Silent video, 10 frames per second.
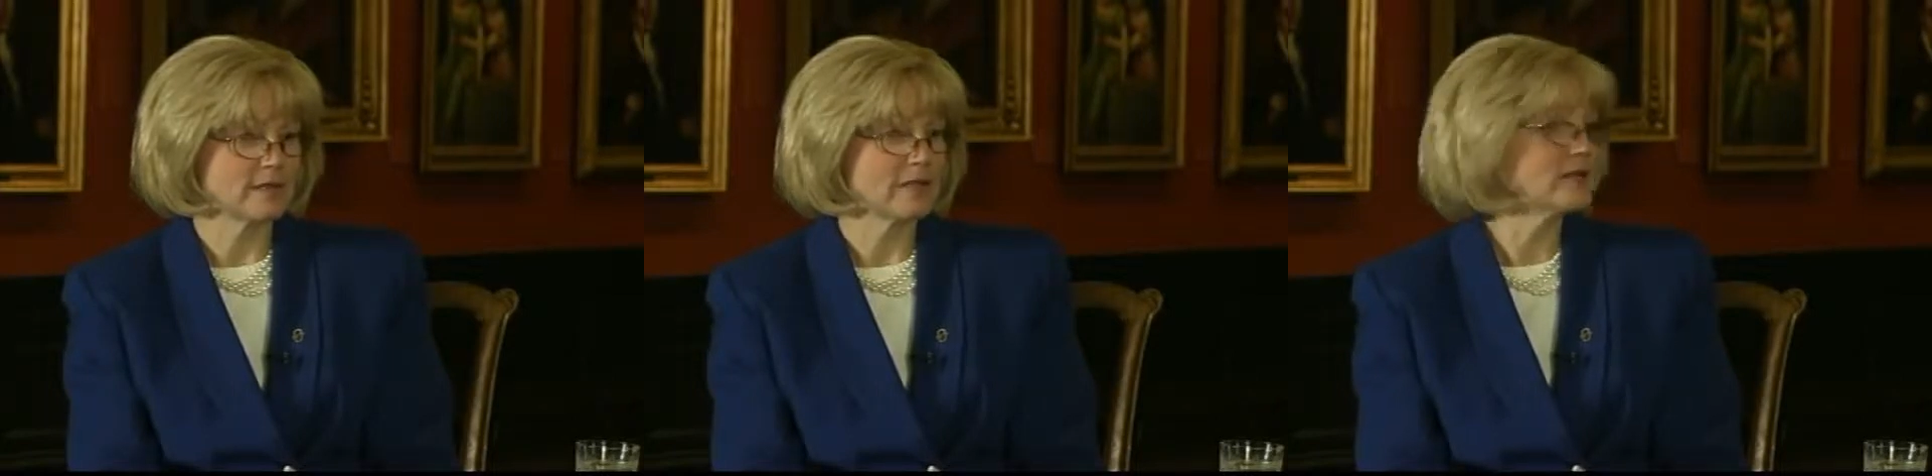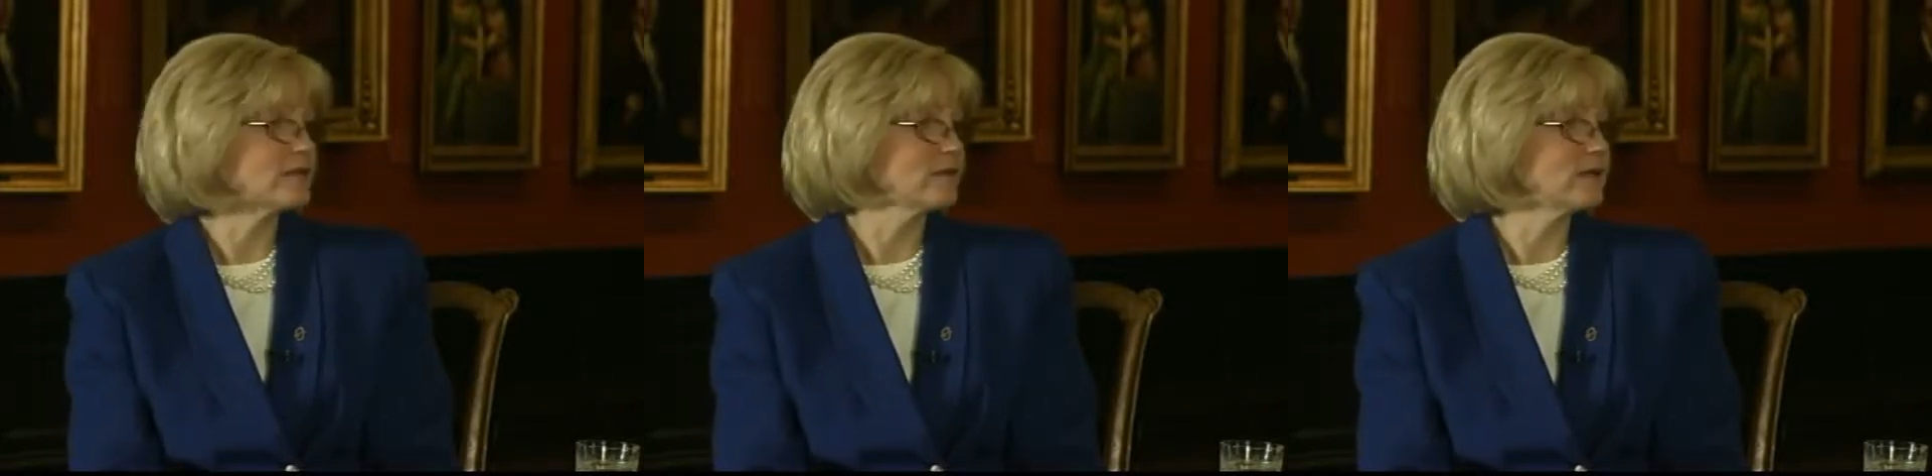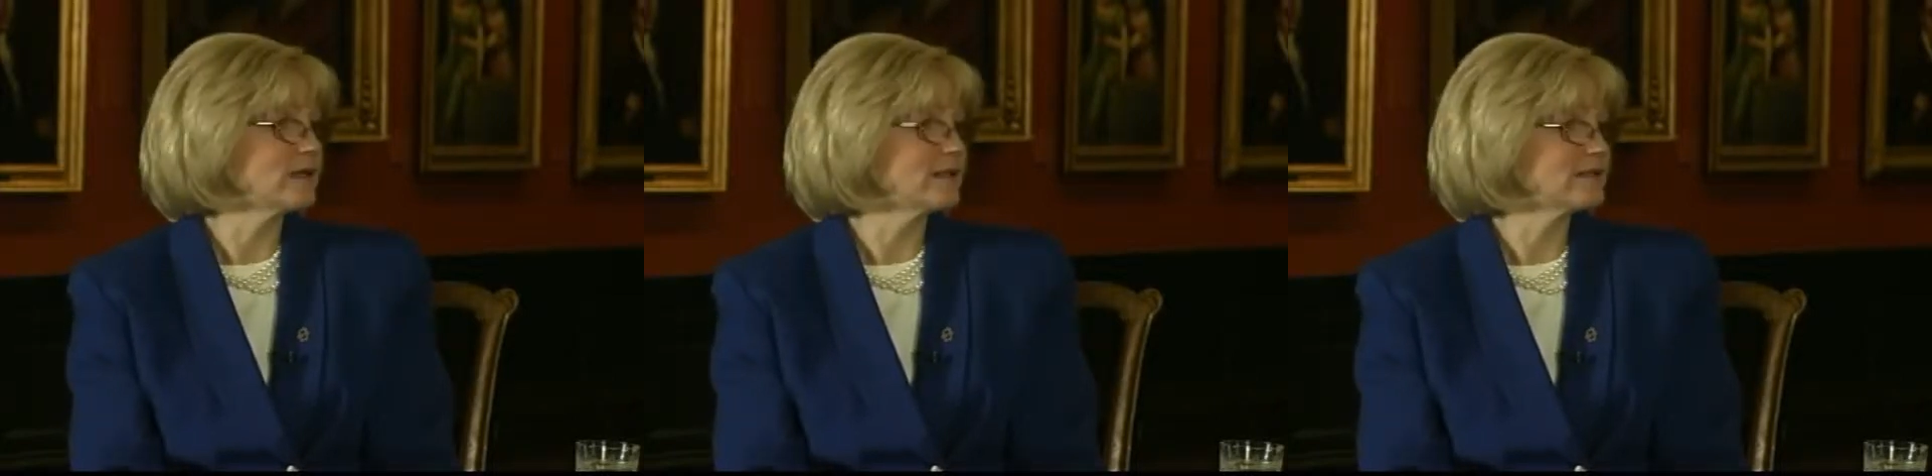link to
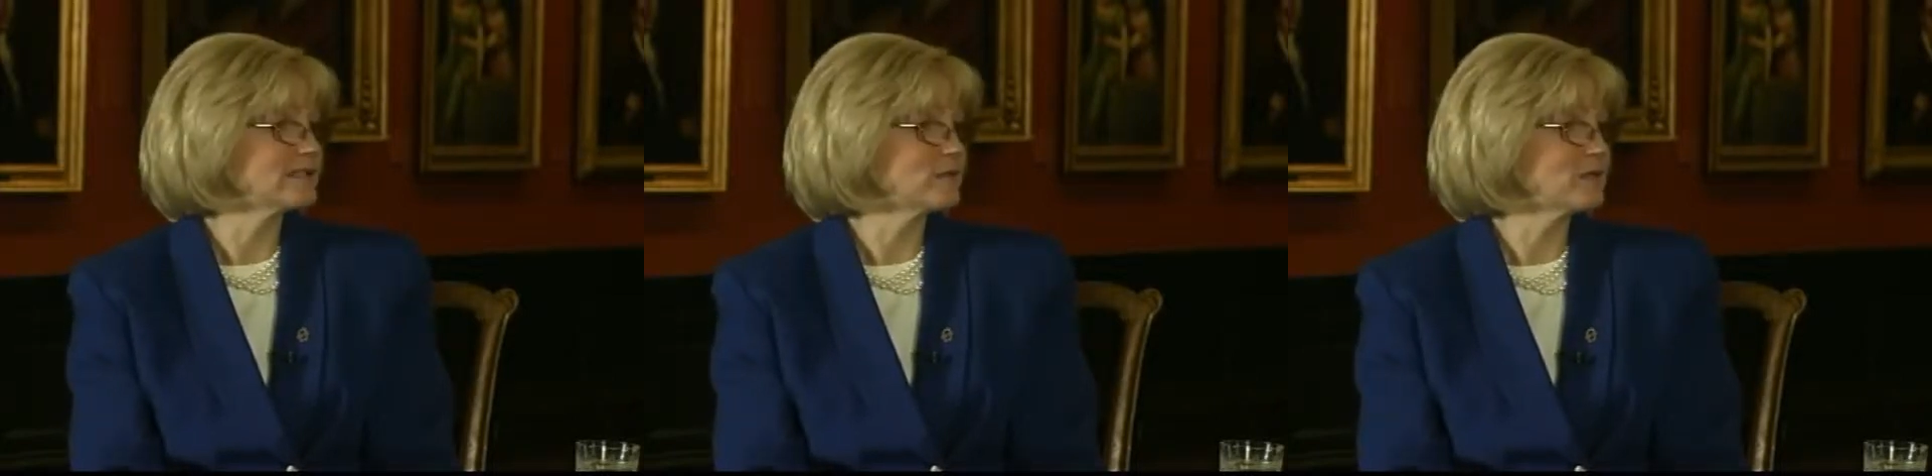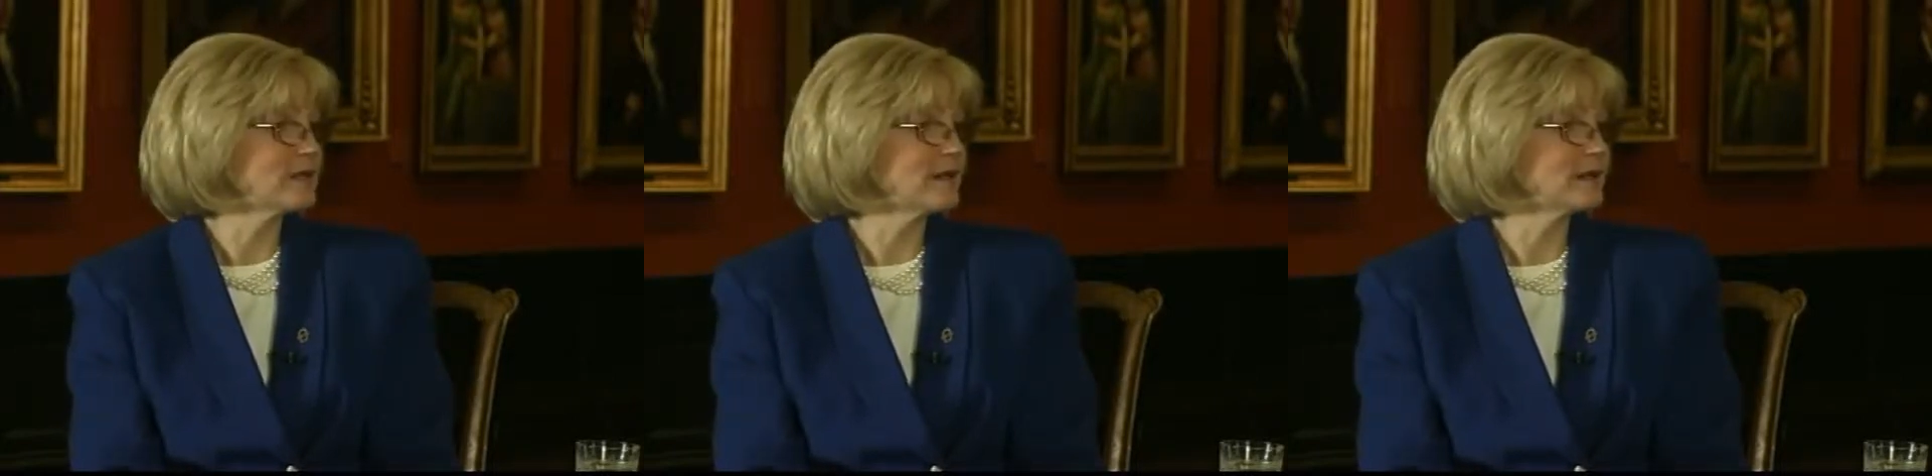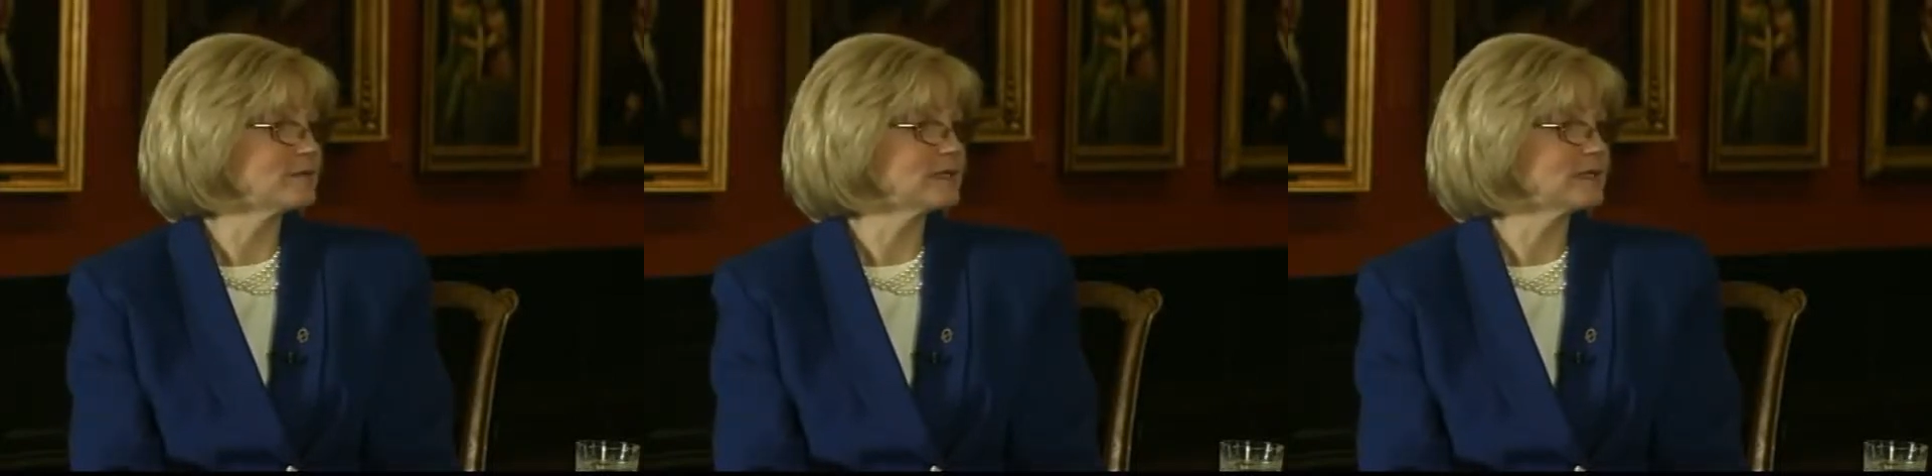me sometimes,